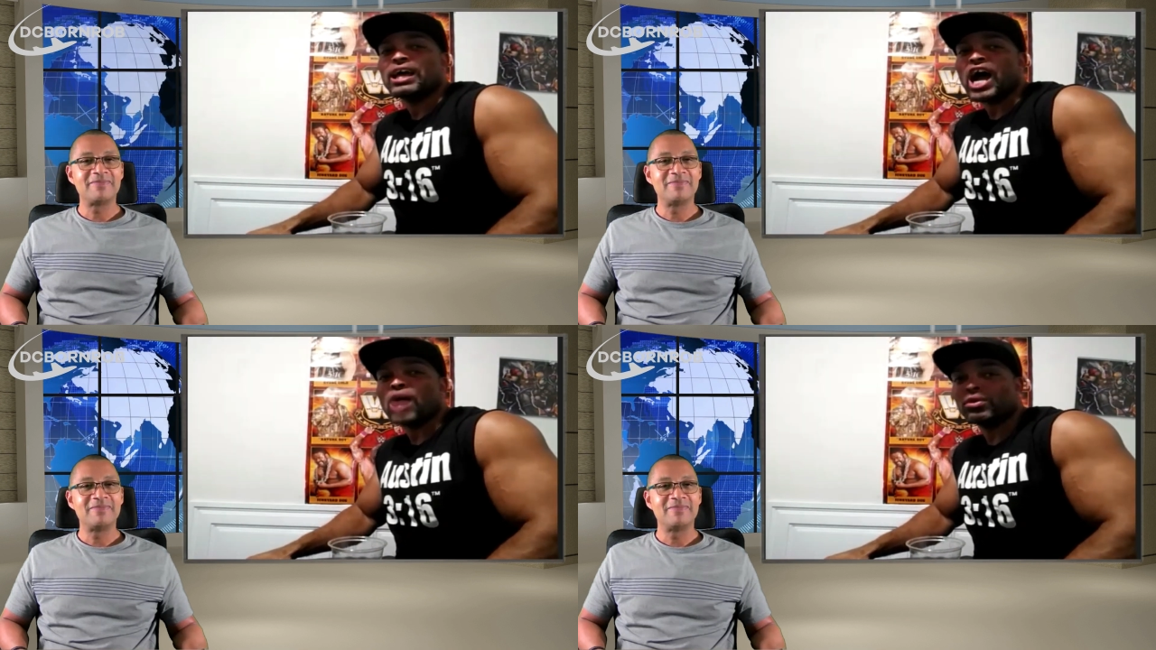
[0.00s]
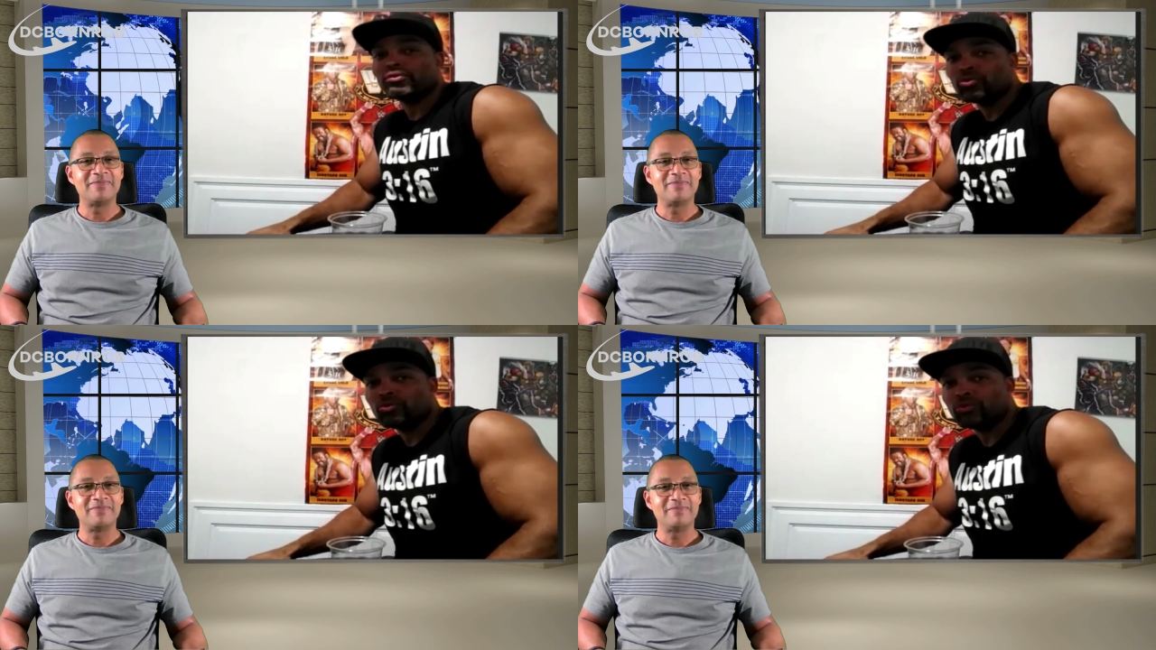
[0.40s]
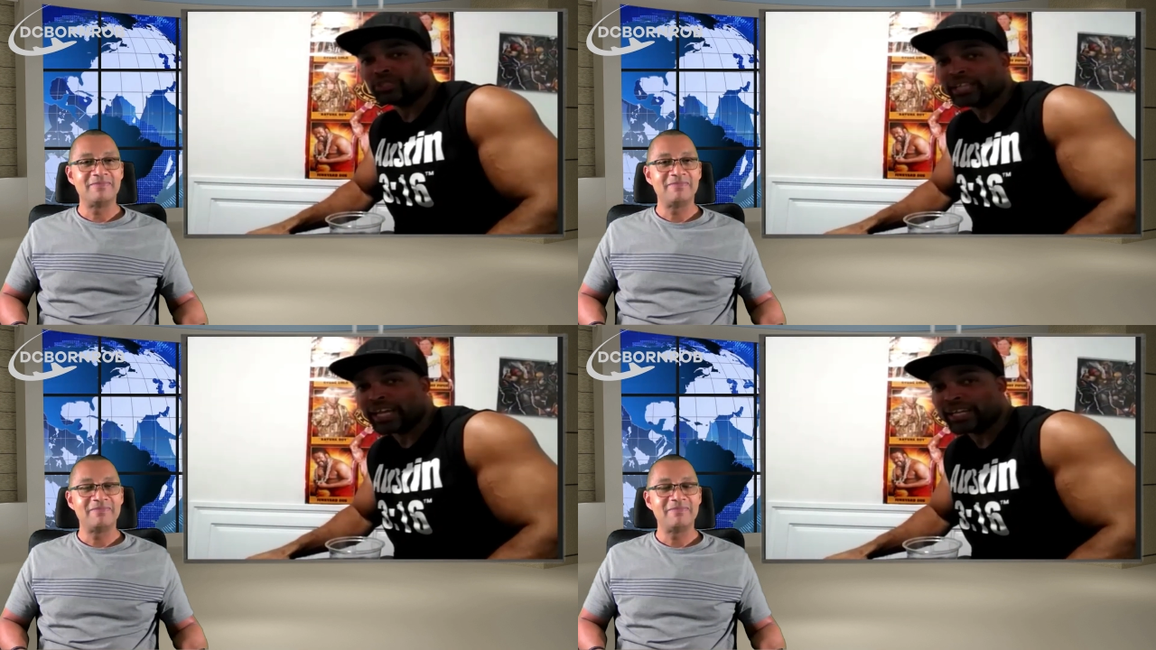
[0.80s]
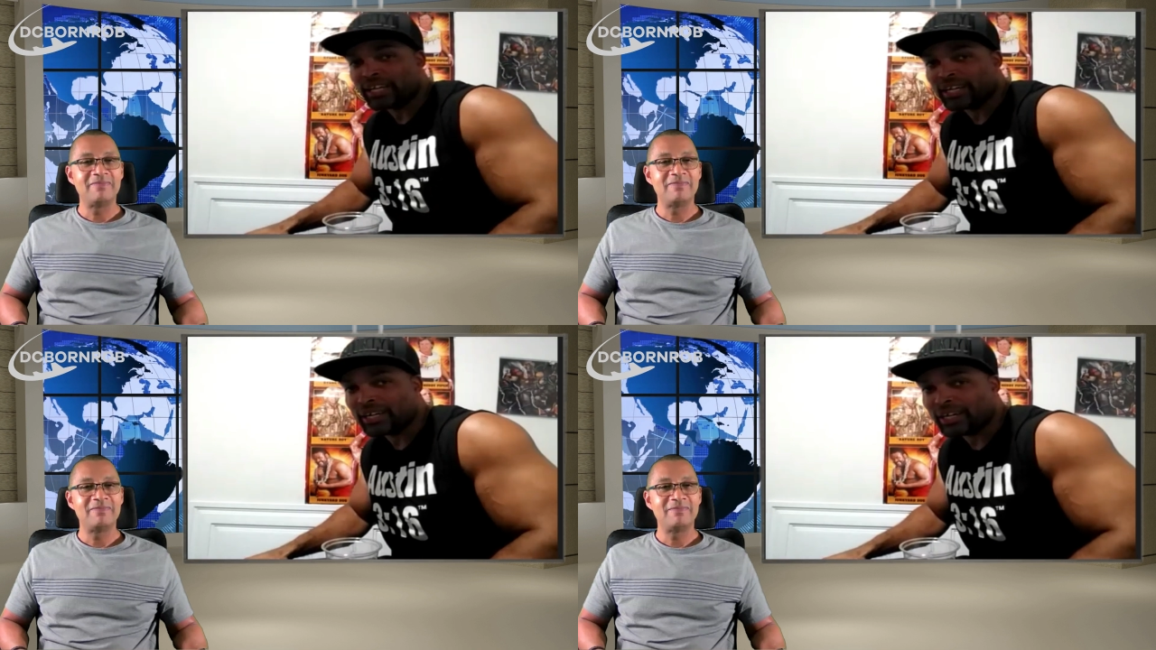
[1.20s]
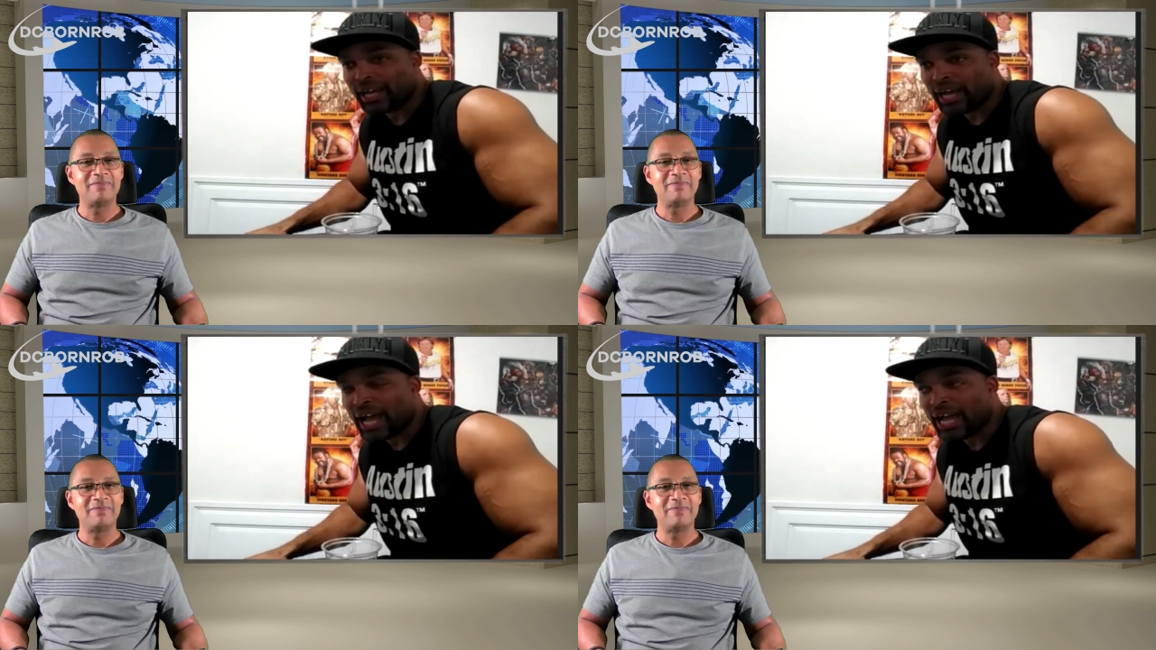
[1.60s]
Speaker 1: our rules that uh,
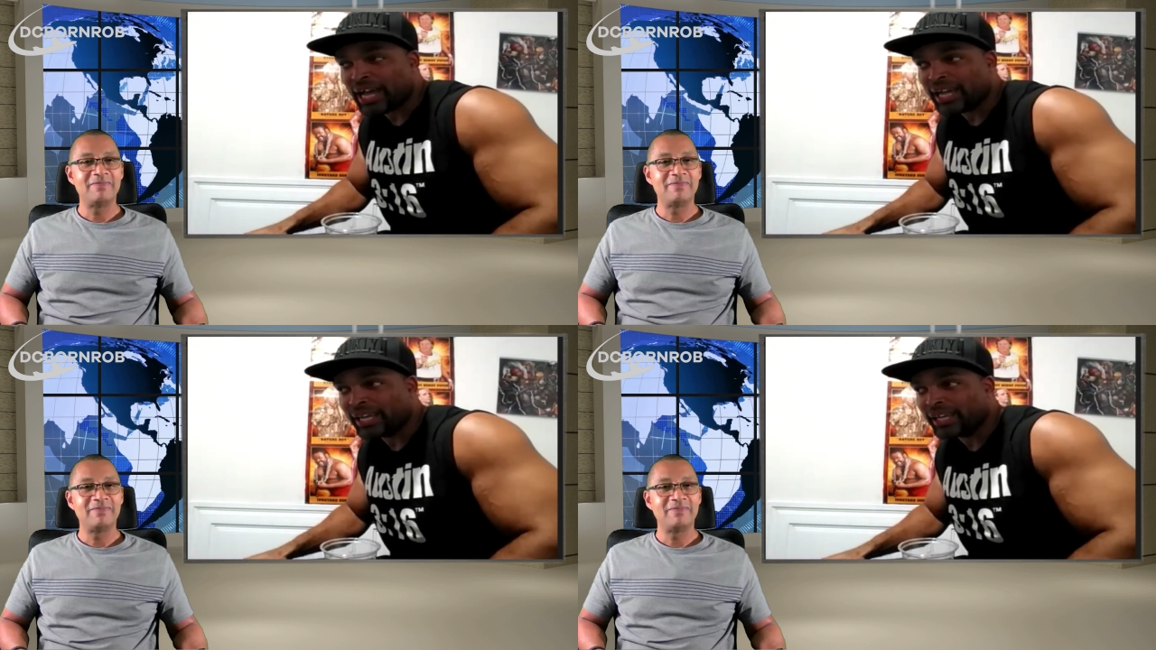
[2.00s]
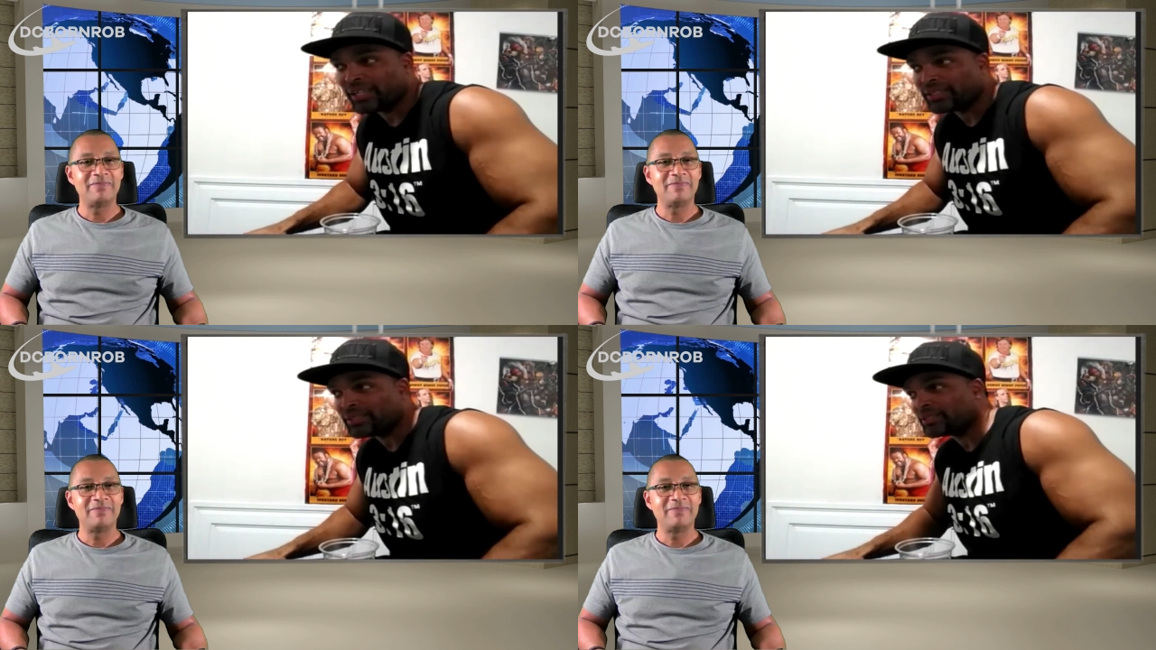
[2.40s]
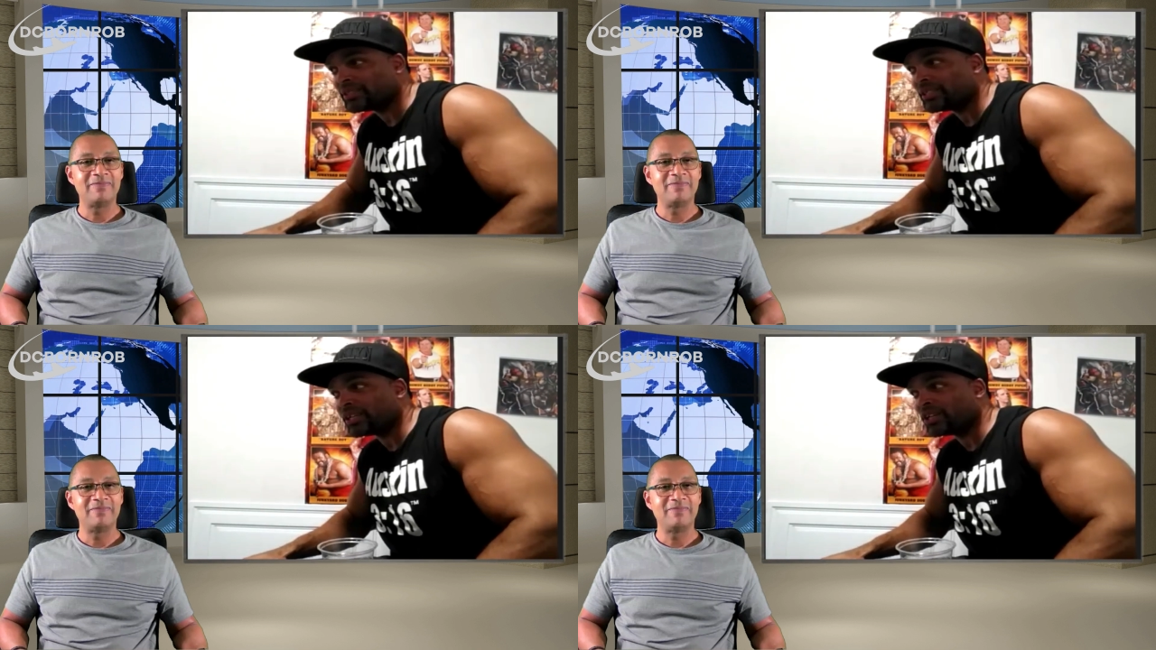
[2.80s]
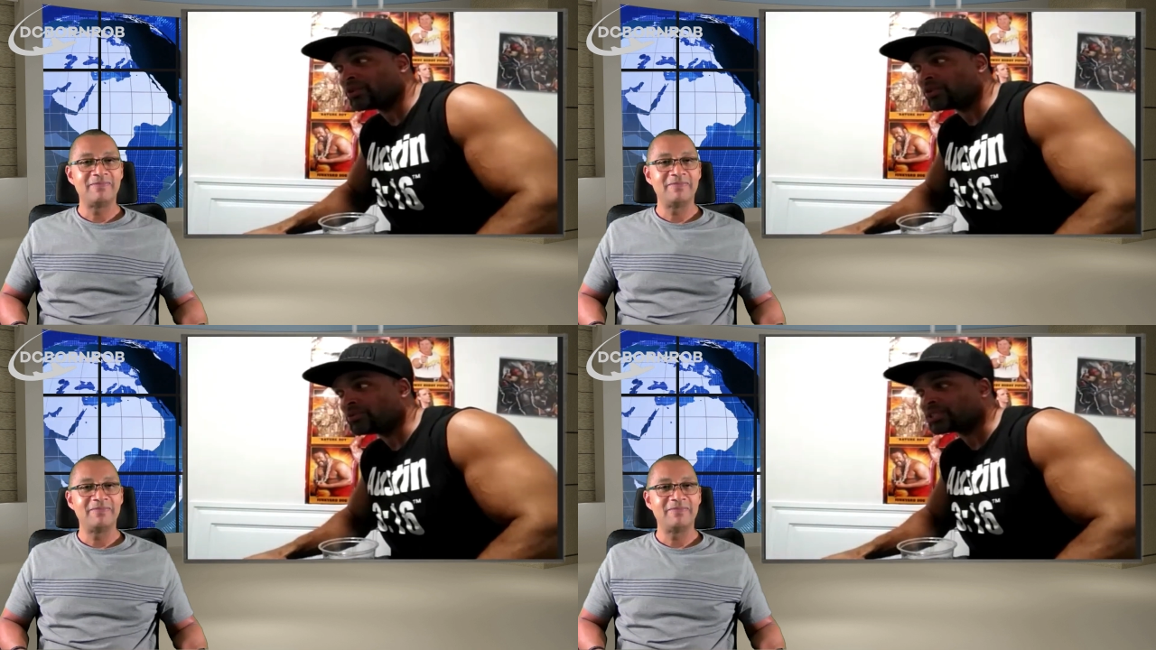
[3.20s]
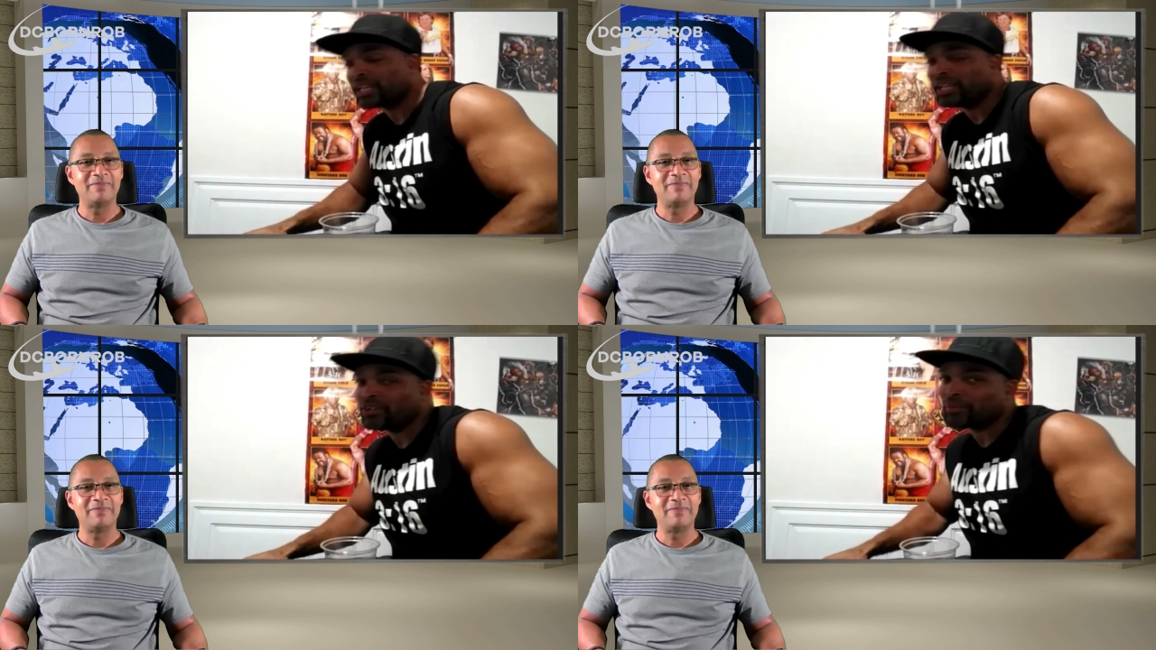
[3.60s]
I, you know,
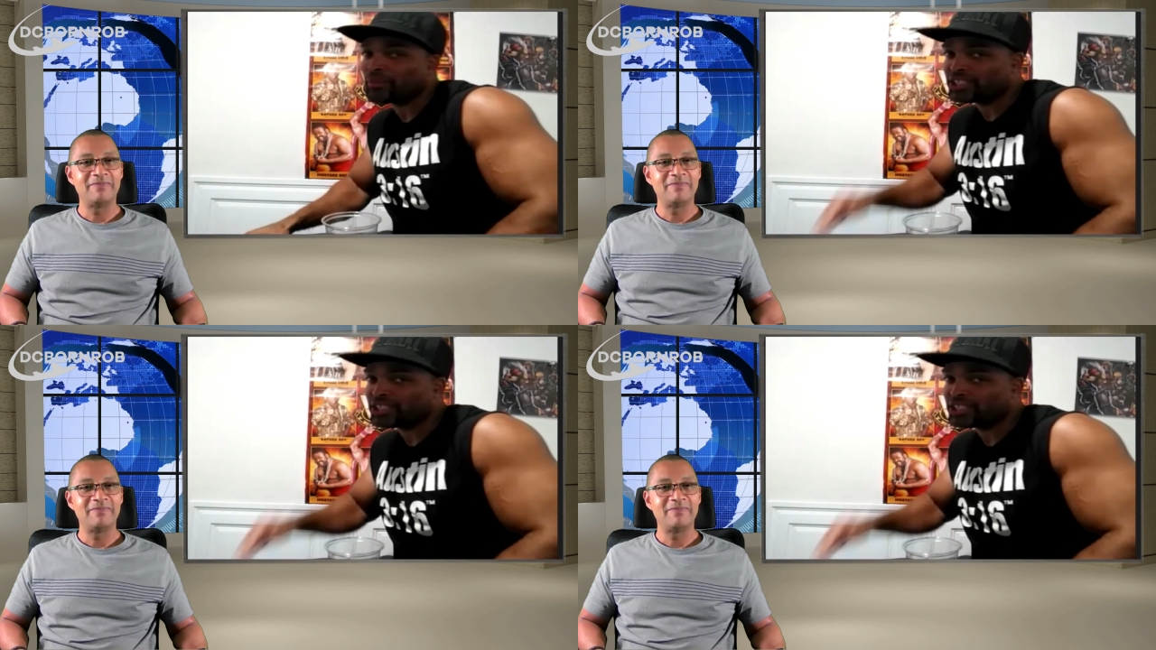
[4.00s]
state on my